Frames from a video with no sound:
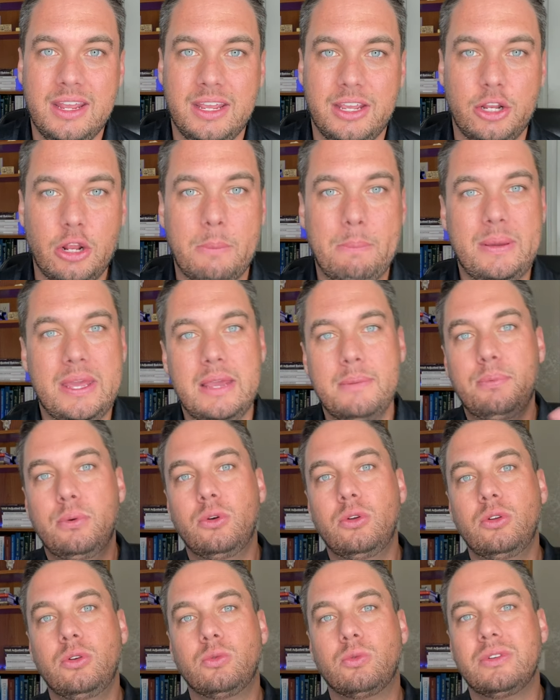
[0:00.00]
You know,
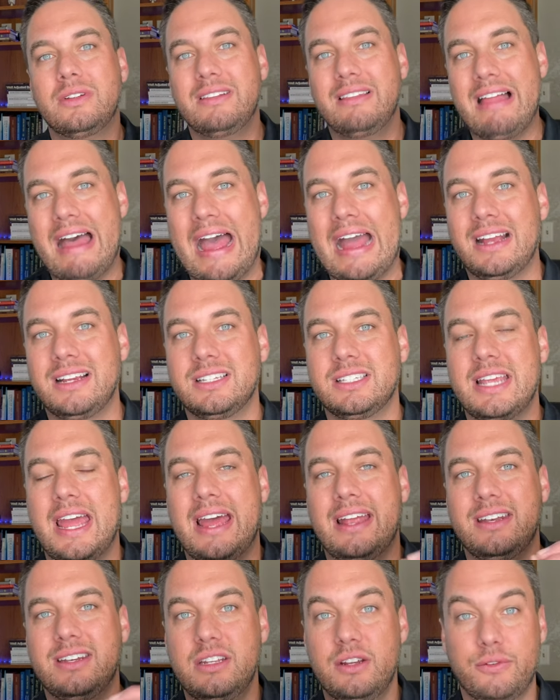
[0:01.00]
people relax
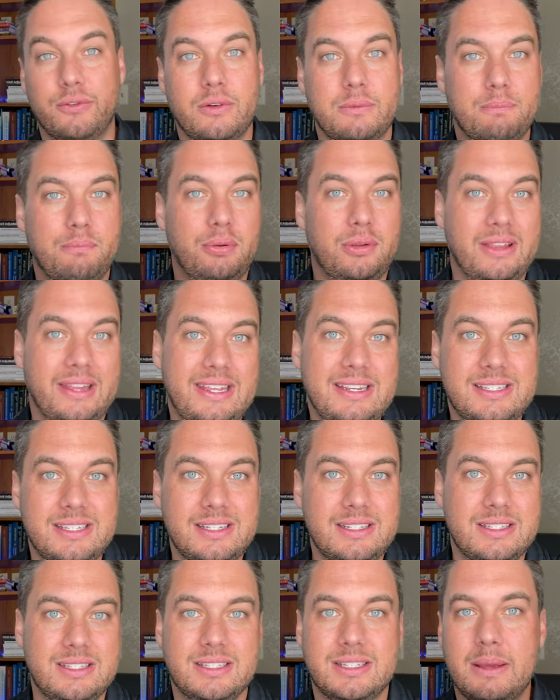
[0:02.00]
at different places.